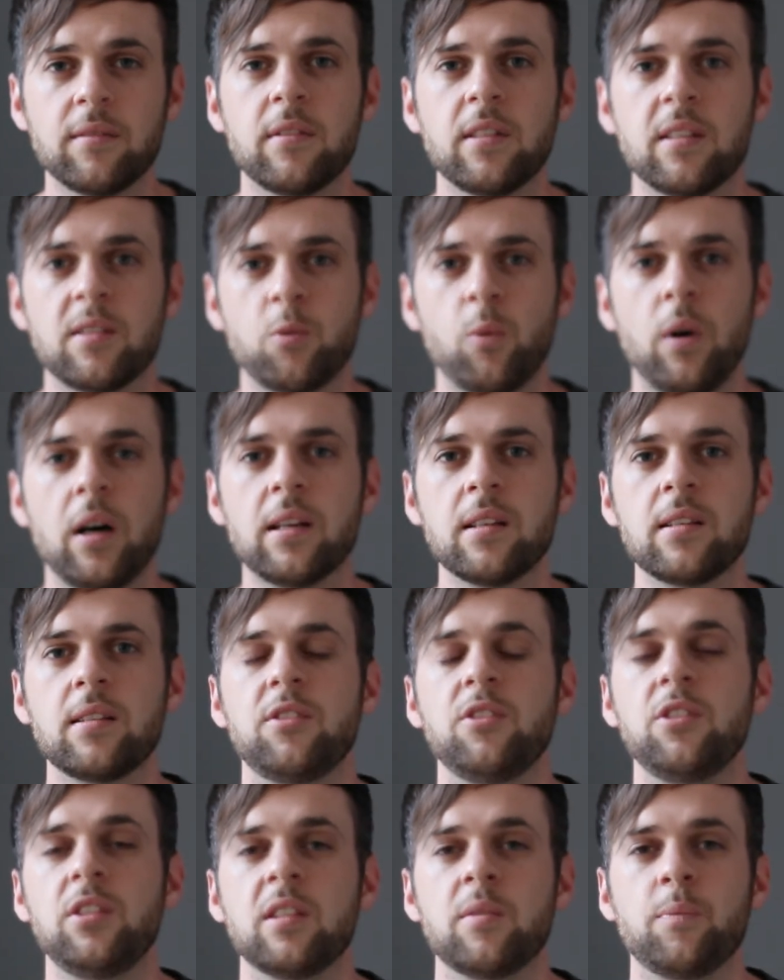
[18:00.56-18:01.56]
of this was
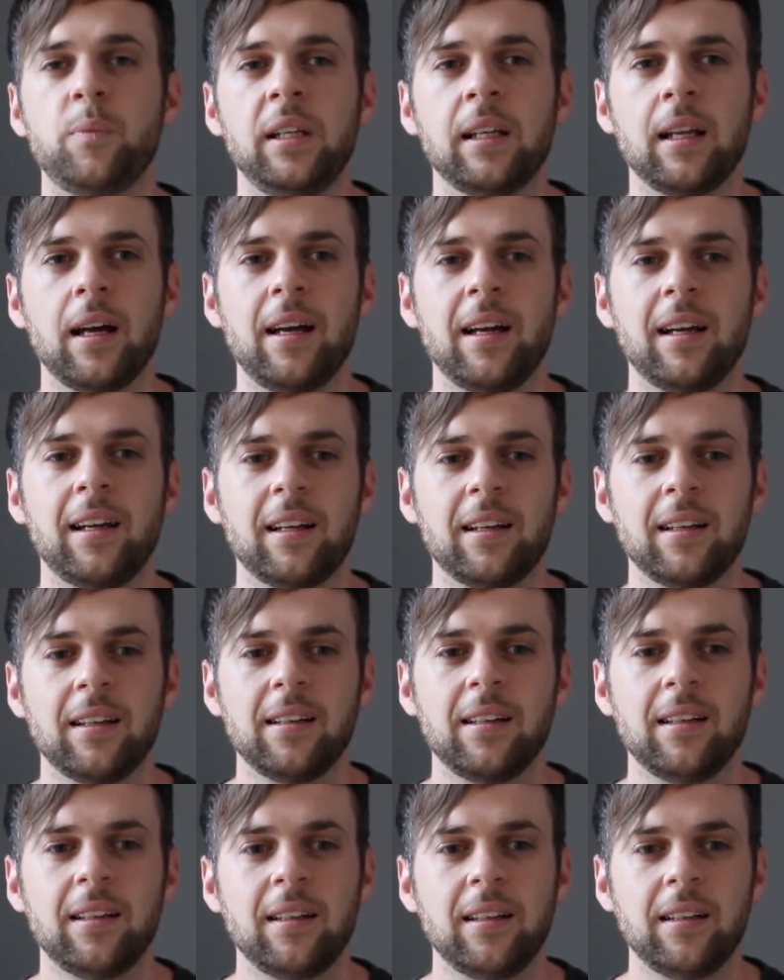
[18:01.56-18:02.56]
to just be like,
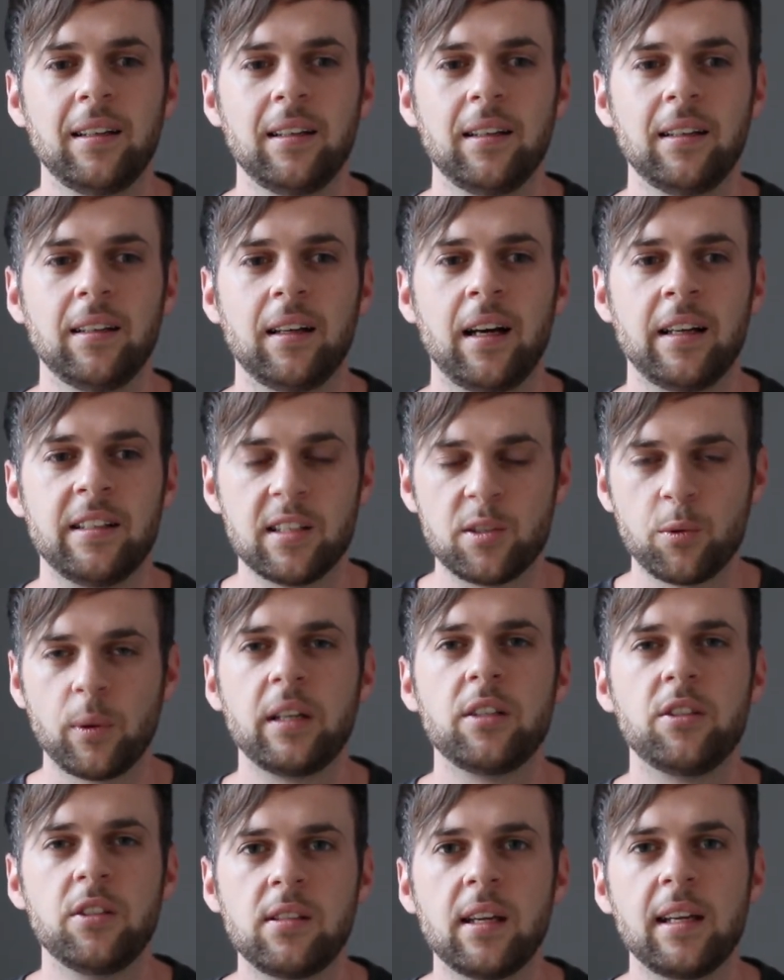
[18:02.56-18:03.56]
I just
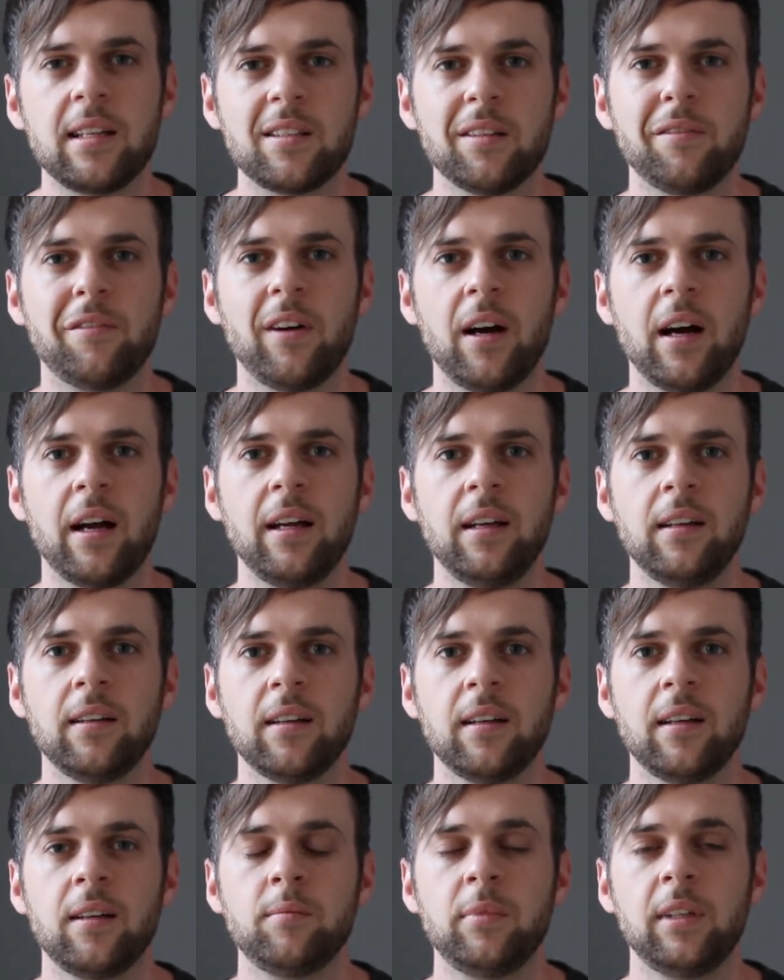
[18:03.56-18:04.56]
wanted to testify
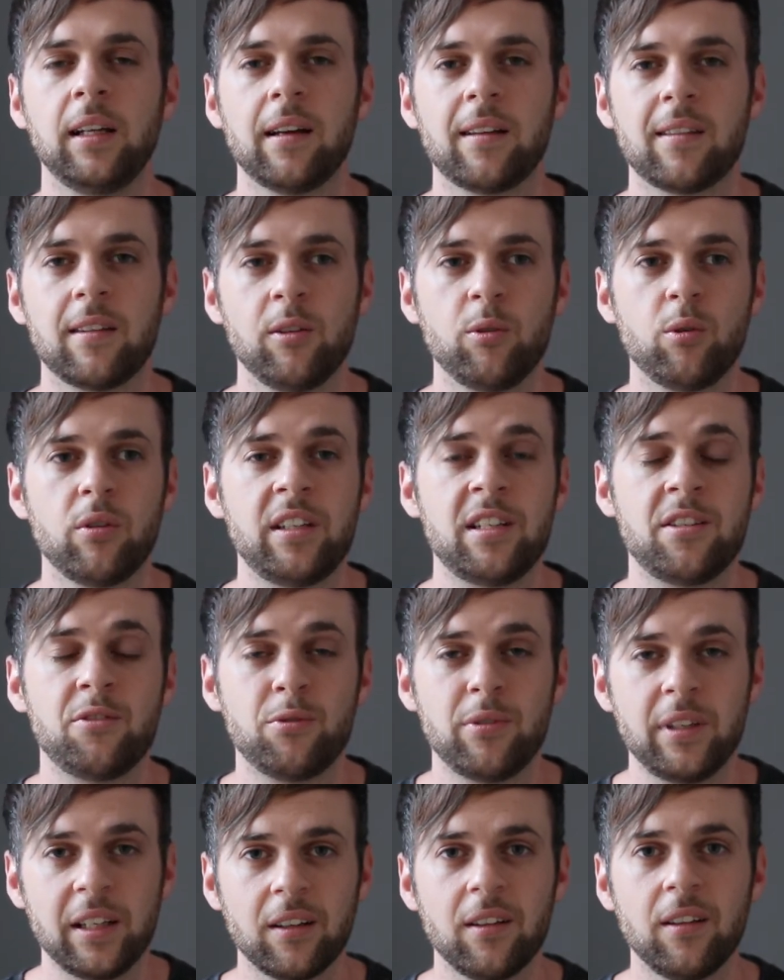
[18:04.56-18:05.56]
and be like, the Lord is
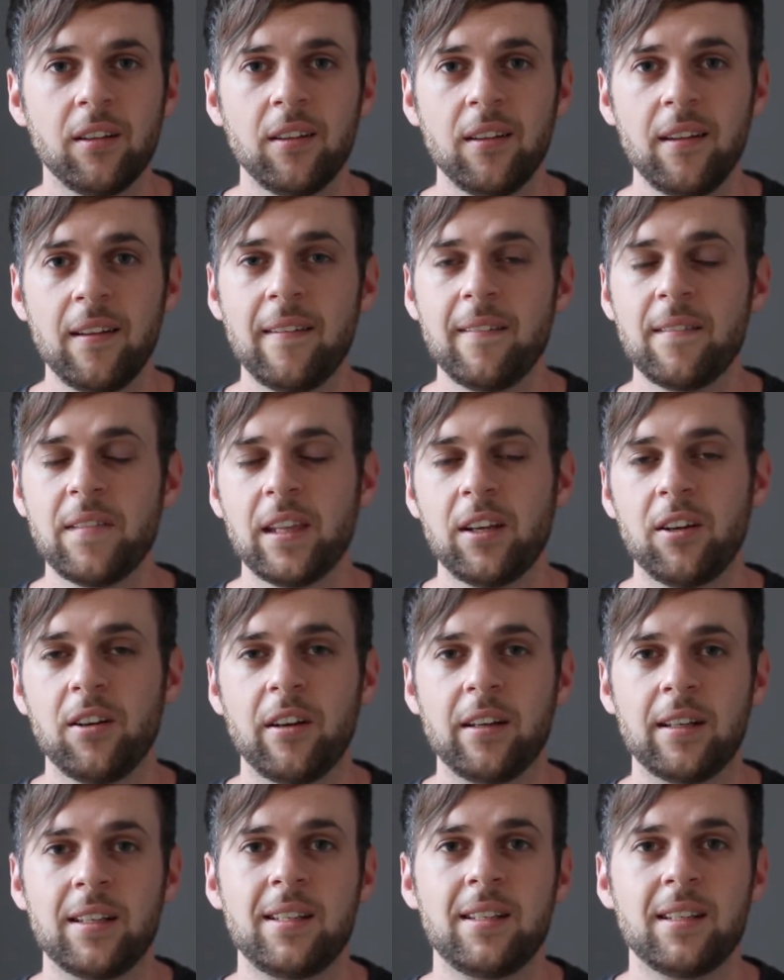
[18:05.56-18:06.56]
real,
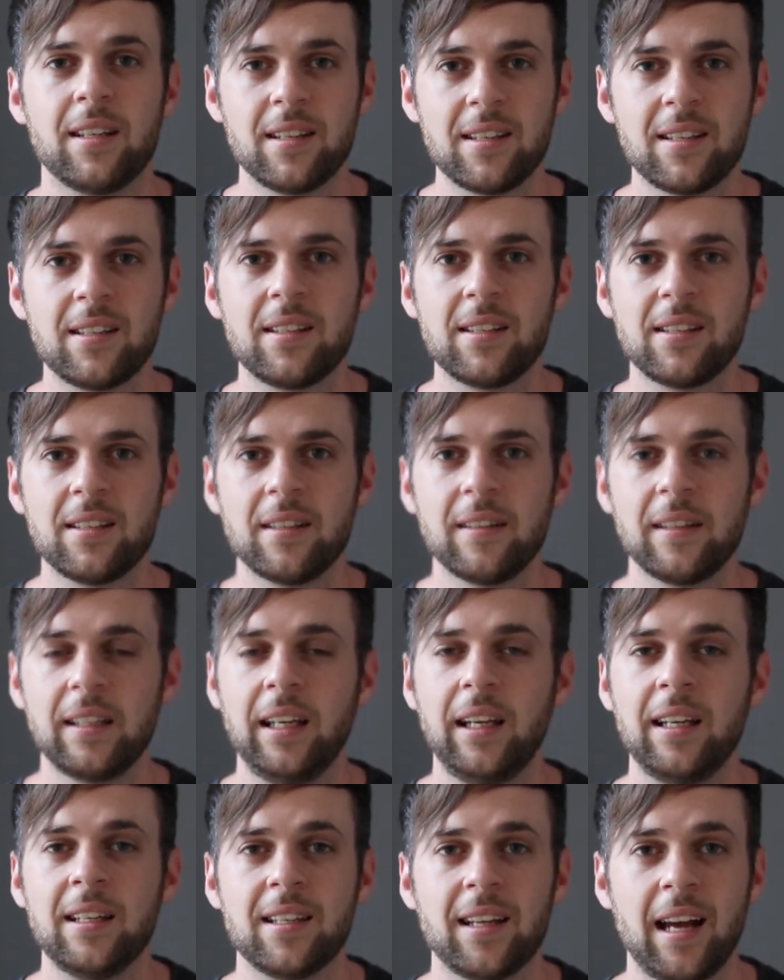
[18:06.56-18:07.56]
God exists,
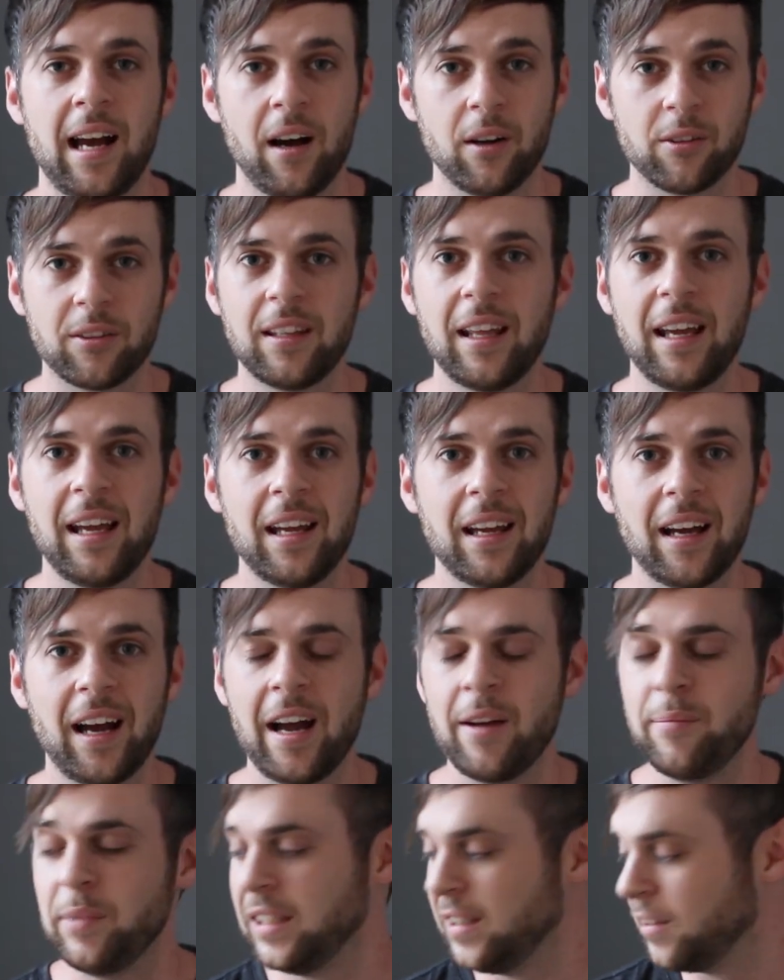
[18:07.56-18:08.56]
He's out there.
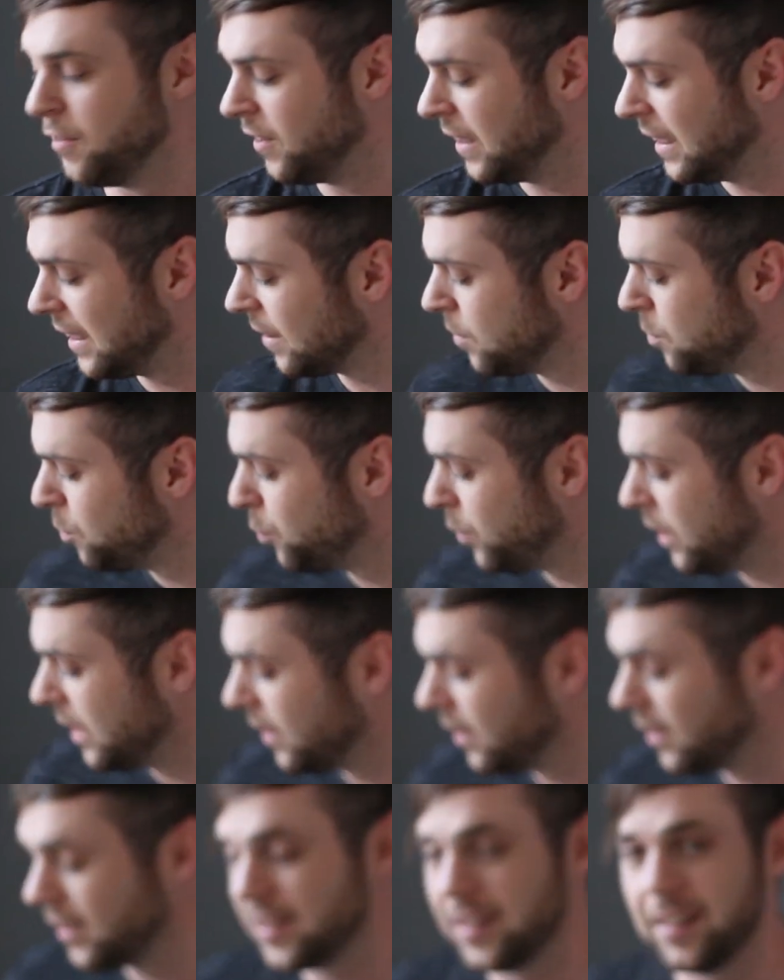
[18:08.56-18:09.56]
I mean, if He can
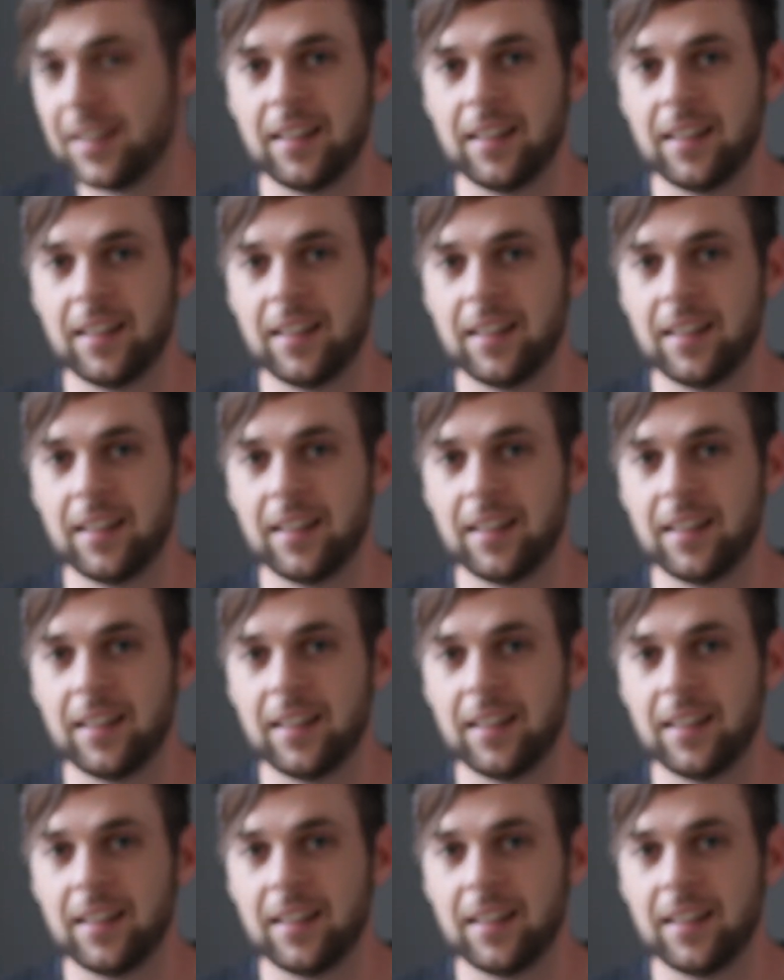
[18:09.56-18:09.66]
bring